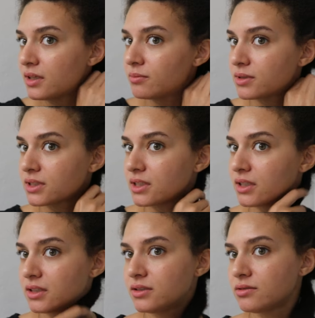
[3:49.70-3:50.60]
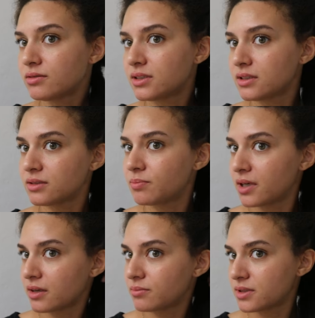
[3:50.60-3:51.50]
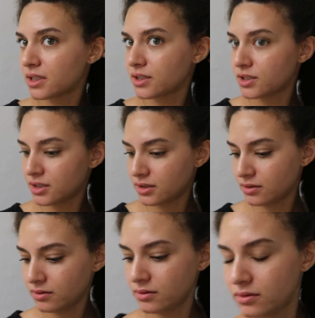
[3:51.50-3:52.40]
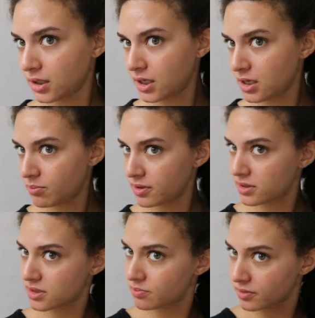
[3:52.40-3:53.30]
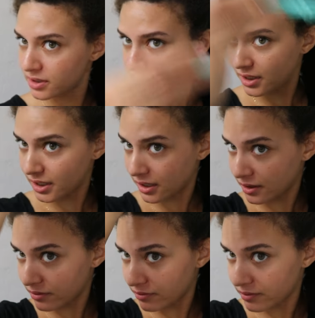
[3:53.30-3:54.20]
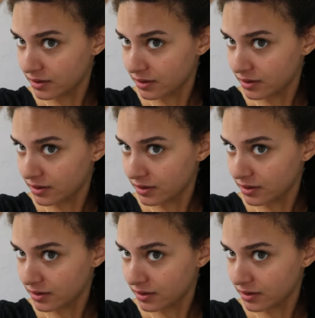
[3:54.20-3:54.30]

I'm just gonna untwist this bottom section, keep it split in half,